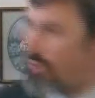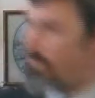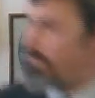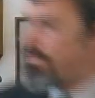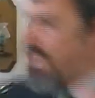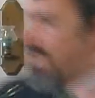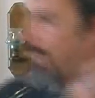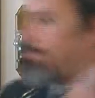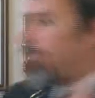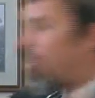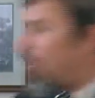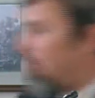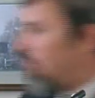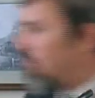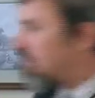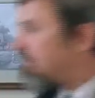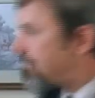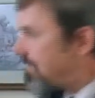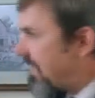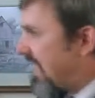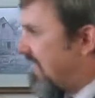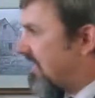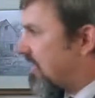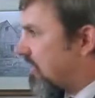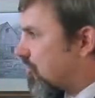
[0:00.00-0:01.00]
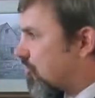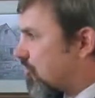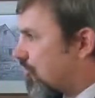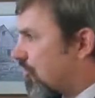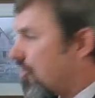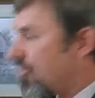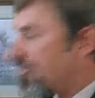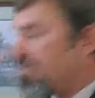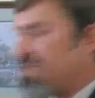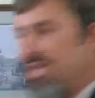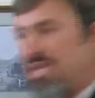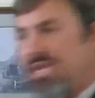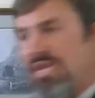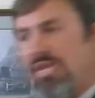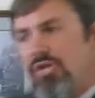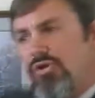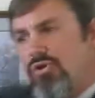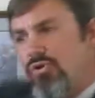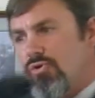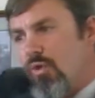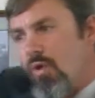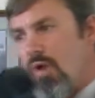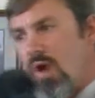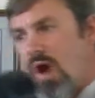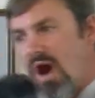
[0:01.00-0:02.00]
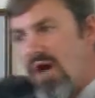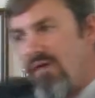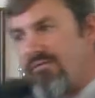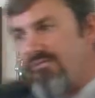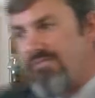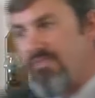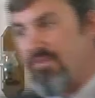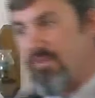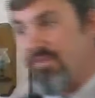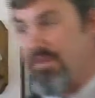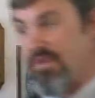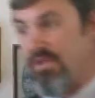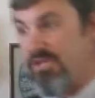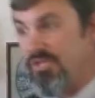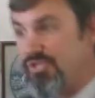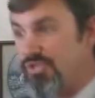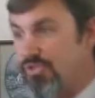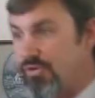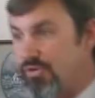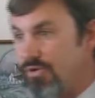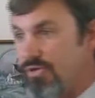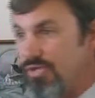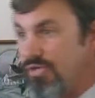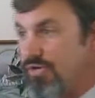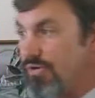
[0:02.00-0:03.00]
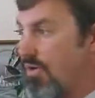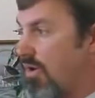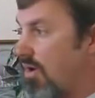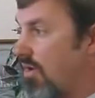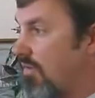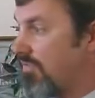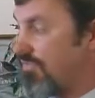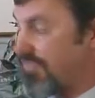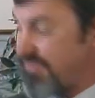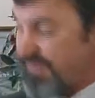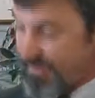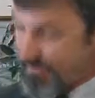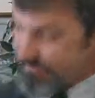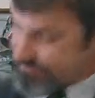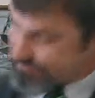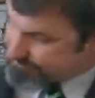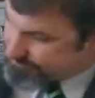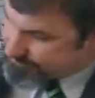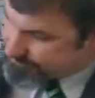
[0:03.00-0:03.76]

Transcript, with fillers: with people who speak the truth and then you go off doing your own thing,